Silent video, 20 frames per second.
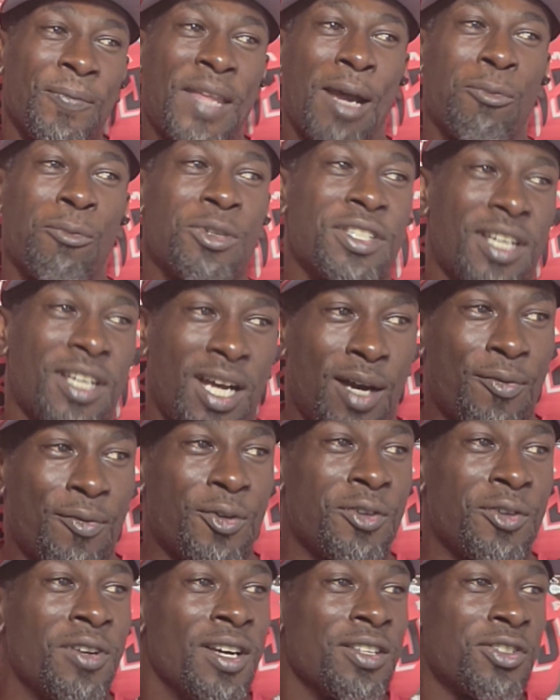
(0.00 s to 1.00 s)
that was
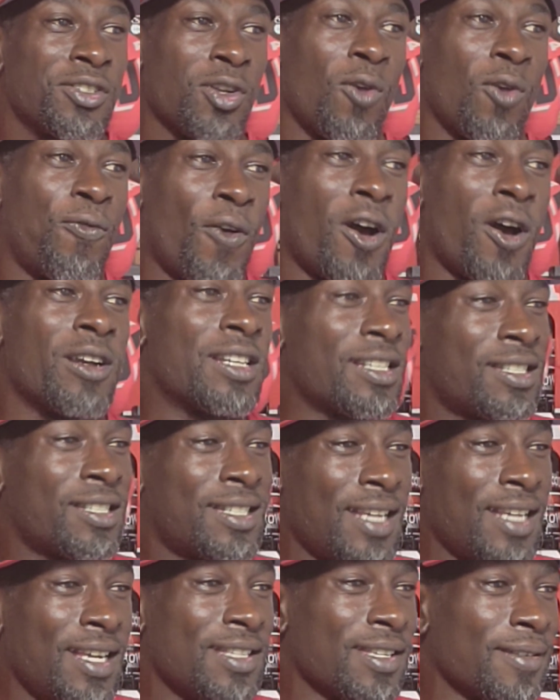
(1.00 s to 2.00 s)
covered so far this
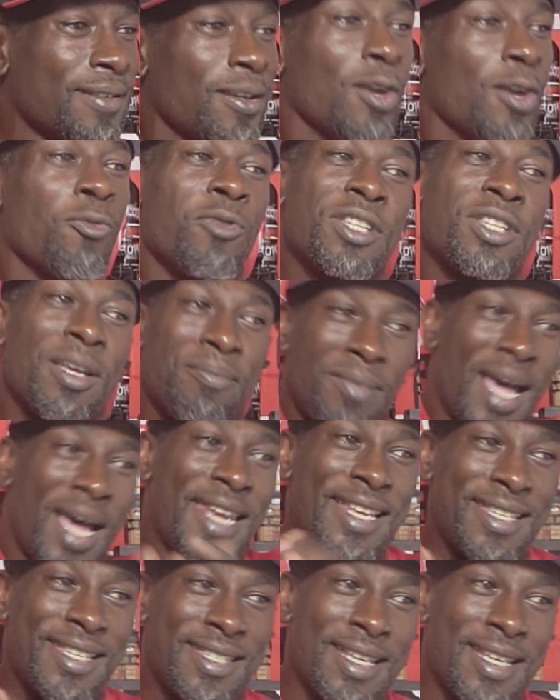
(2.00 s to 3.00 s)
season was a
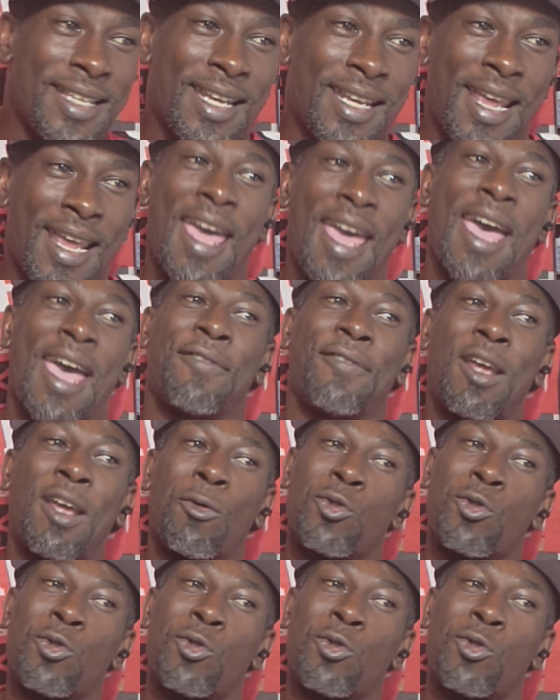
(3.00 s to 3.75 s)
-6.5.